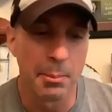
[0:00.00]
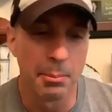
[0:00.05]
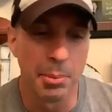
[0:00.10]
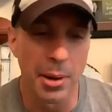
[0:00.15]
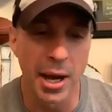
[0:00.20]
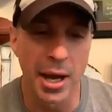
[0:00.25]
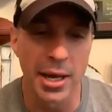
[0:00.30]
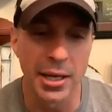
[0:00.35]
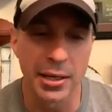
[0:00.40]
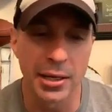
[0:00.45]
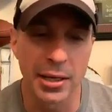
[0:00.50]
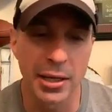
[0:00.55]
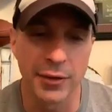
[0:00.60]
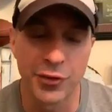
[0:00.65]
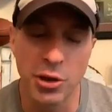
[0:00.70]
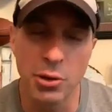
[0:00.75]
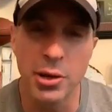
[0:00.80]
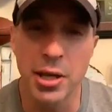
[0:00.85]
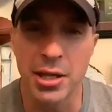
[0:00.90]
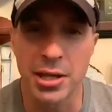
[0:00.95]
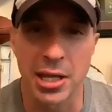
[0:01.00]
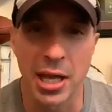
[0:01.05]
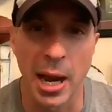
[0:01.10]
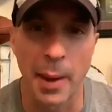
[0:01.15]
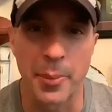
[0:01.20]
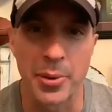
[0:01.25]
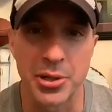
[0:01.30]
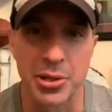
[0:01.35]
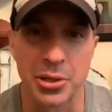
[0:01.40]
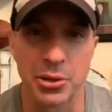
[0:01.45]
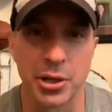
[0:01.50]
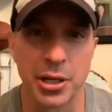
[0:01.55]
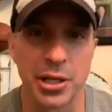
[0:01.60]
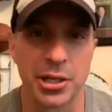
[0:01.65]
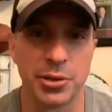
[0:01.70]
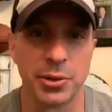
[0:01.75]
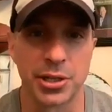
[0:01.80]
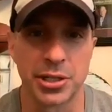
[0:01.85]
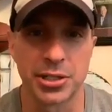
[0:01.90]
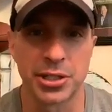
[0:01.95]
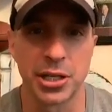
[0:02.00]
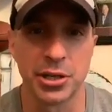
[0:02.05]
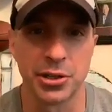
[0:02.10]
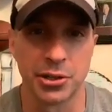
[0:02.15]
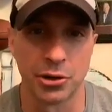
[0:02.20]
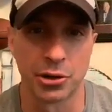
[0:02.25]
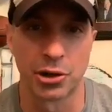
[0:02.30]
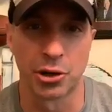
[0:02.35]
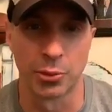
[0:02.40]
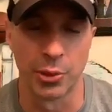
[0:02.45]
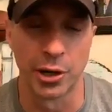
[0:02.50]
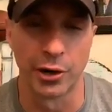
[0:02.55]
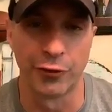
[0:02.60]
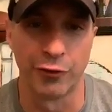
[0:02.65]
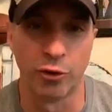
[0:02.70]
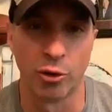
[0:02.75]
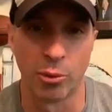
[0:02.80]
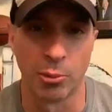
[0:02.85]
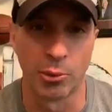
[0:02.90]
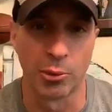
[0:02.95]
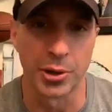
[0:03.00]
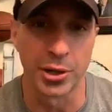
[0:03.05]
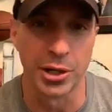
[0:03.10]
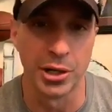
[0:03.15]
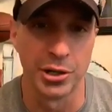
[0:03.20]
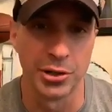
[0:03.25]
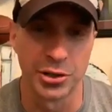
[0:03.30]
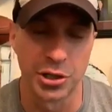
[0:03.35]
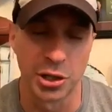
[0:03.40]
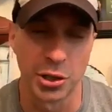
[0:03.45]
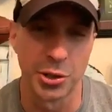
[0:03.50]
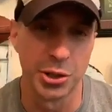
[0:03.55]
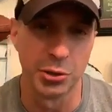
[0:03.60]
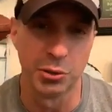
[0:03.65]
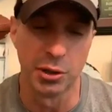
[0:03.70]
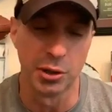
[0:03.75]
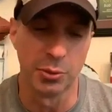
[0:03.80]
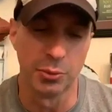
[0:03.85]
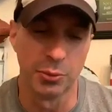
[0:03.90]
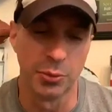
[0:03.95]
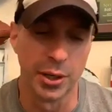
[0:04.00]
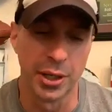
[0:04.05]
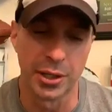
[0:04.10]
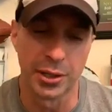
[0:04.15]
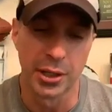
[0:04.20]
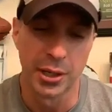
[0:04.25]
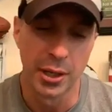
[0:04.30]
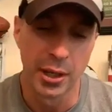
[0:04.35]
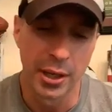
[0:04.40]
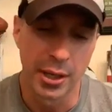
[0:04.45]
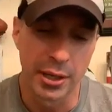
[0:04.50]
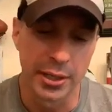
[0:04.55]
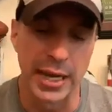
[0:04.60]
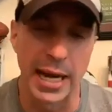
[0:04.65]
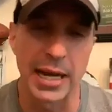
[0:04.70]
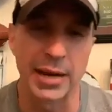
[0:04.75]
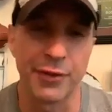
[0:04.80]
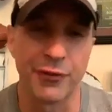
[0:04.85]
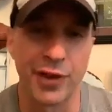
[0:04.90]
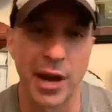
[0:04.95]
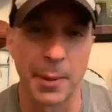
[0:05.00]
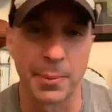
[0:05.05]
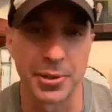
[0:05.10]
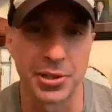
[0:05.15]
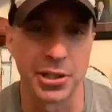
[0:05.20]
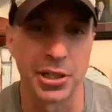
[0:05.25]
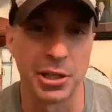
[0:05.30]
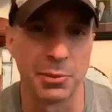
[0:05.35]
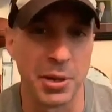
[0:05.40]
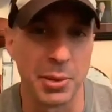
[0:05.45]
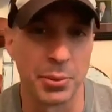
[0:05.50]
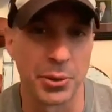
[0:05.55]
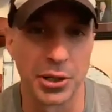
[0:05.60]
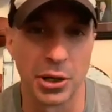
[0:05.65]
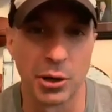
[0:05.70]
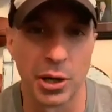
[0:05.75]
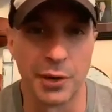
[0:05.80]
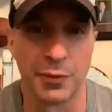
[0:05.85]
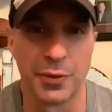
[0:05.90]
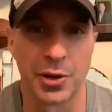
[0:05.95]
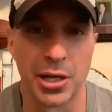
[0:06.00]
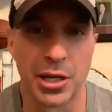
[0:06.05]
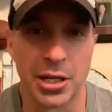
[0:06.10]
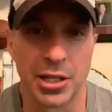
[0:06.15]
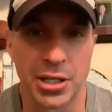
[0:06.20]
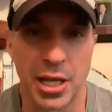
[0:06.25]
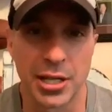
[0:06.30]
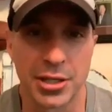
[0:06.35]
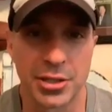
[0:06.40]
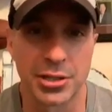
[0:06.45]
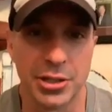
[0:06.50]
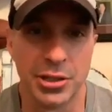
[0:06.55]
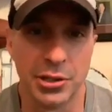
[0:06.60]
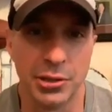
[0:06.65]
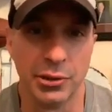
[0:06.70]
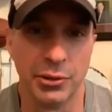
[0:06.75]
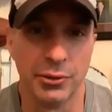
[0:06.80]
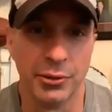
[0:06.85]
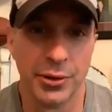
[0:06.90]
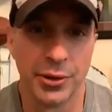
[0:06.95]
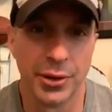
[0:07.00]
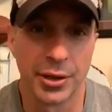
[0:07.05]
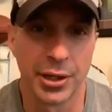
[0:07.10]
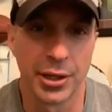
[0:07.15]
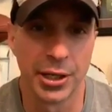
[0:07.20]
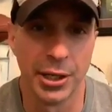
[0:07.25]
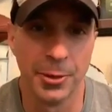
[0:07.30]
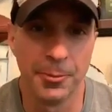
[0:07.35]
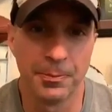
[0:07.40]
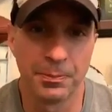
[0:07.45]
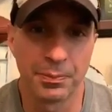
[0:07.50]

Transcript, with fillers: But if you get the opportunity to extend your career four more years, you're doing what ninety-five percent of the people don't ever get a chance to do, you know?